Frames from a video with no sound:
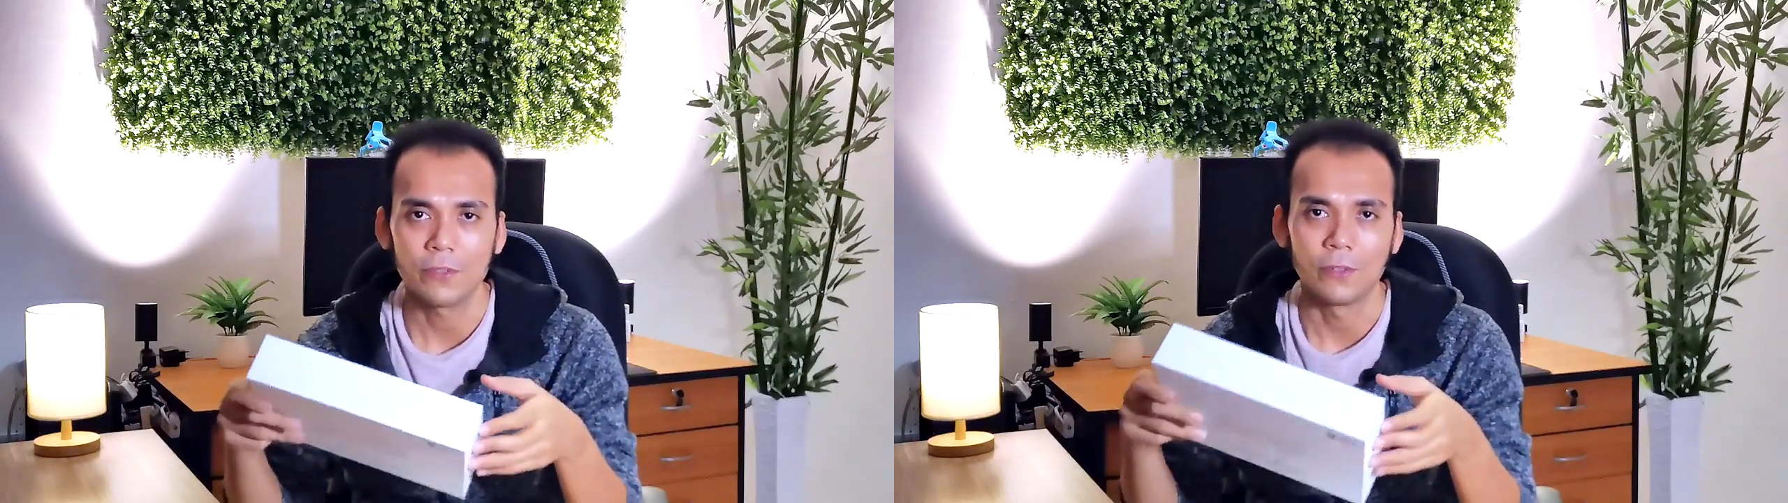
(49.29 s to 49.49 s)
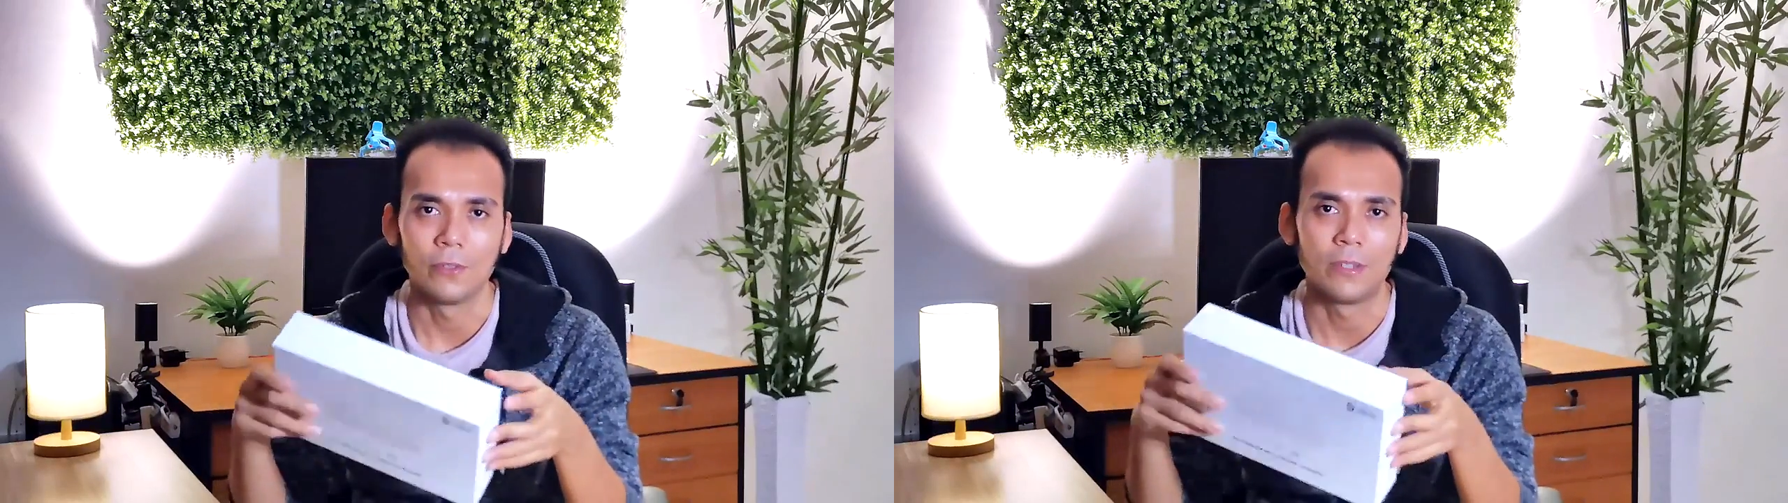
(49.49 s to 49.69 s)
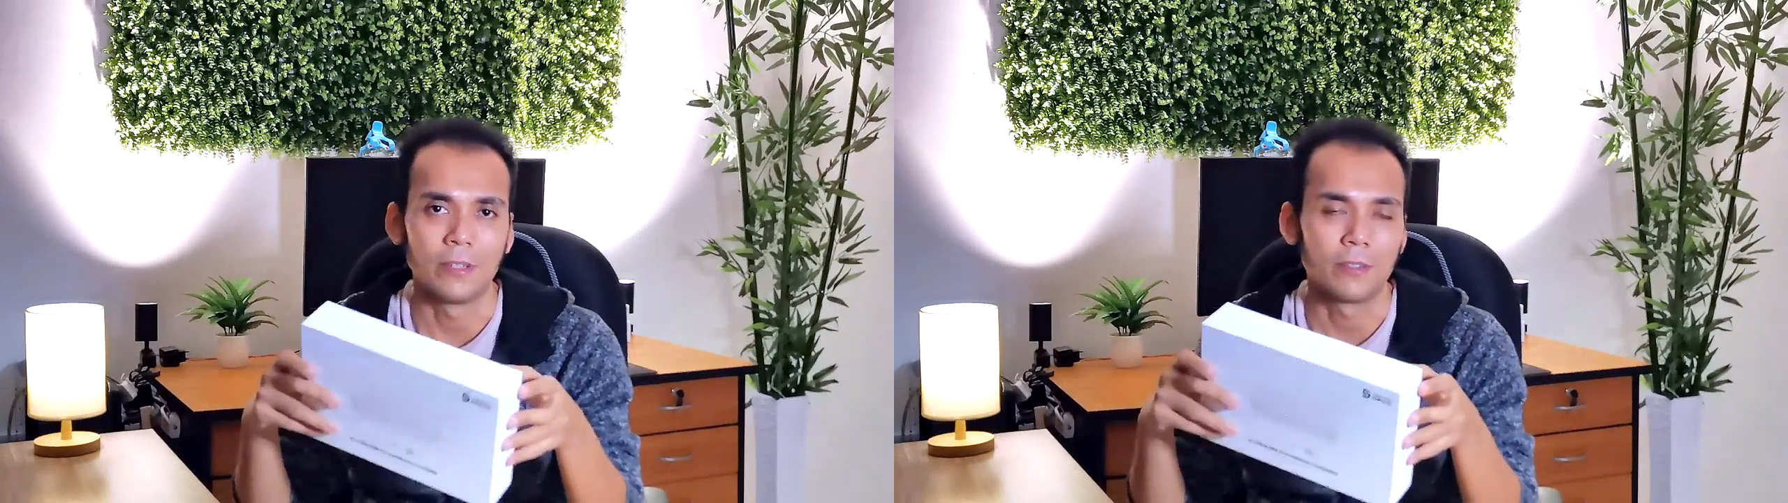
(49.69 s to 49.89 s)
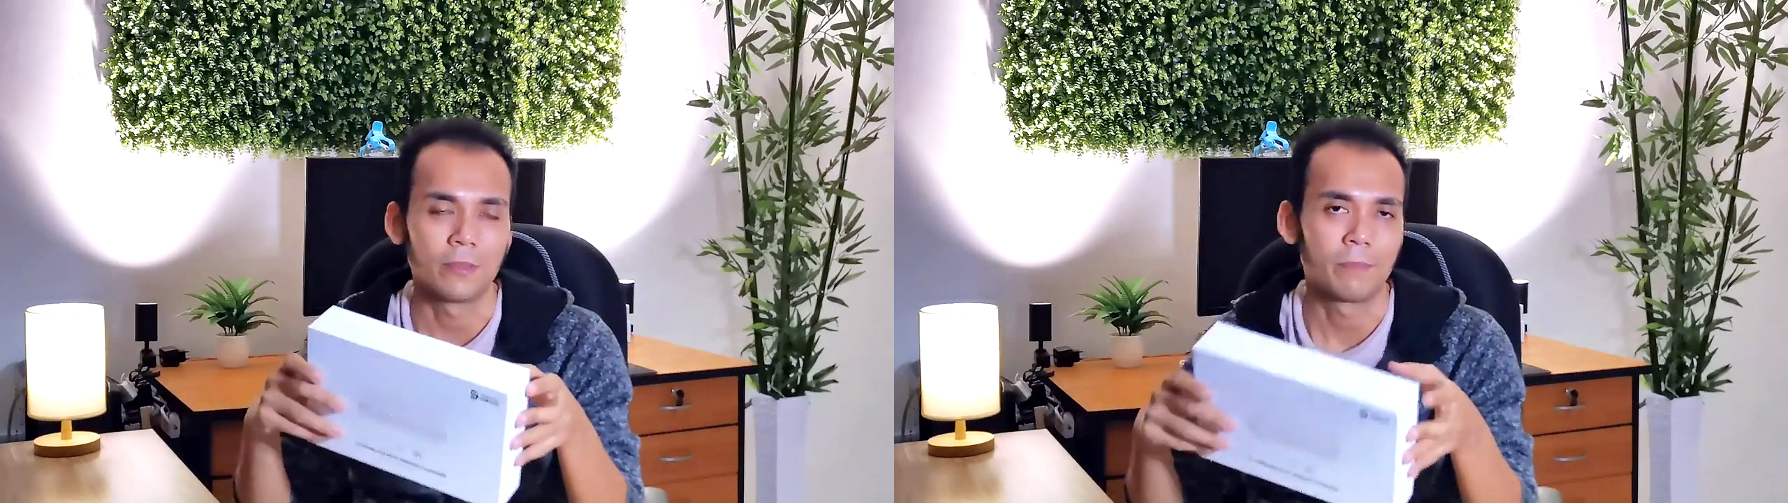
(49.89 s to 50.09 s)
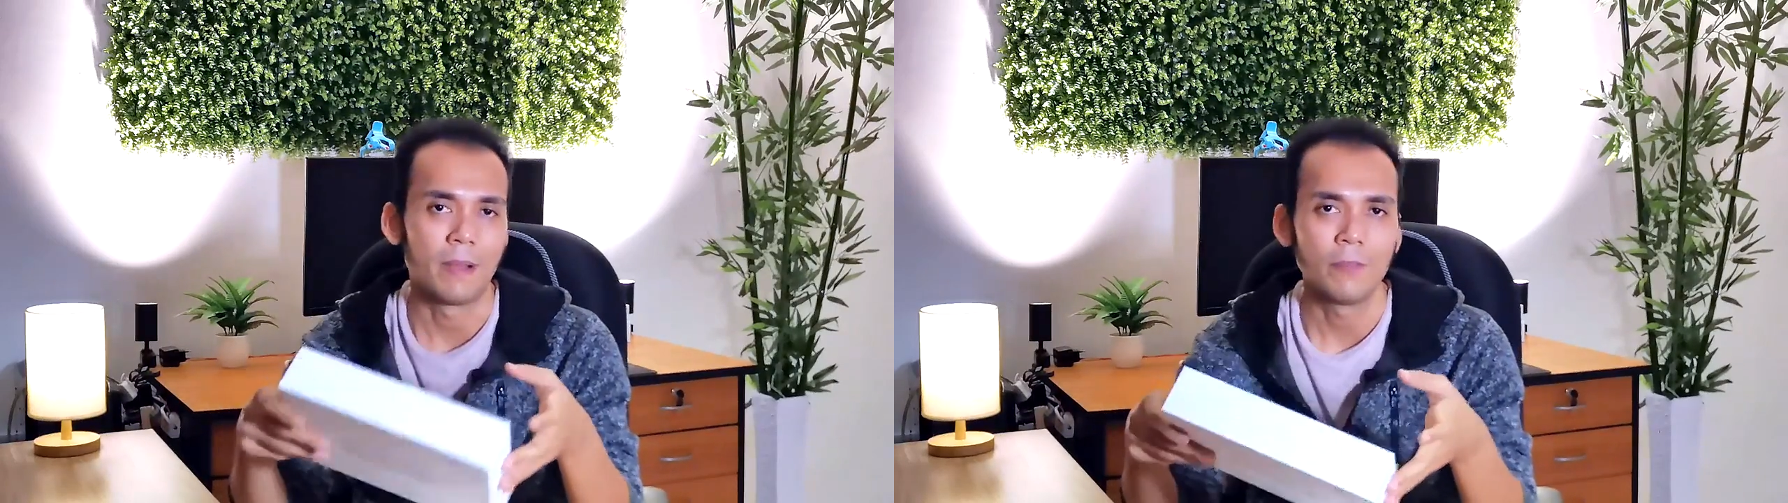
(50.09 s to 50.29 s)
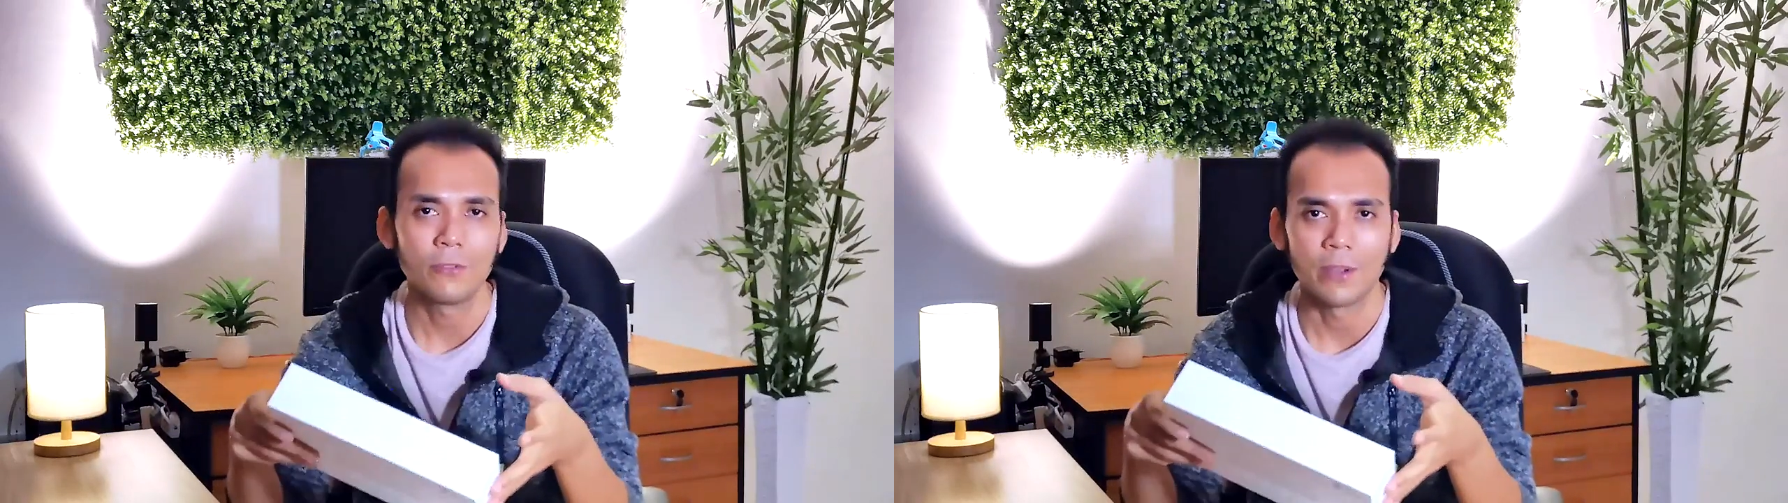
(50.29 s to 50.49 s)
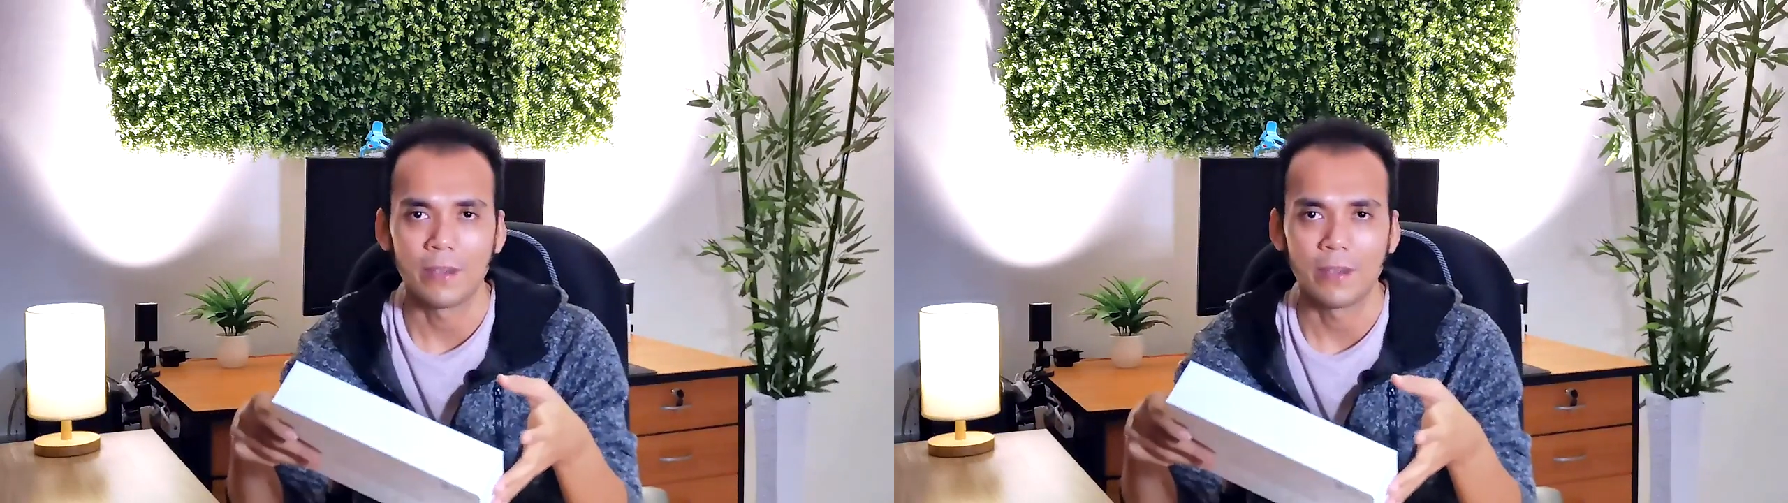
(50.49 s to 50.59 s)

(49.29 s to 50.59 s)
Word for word: so there's bound to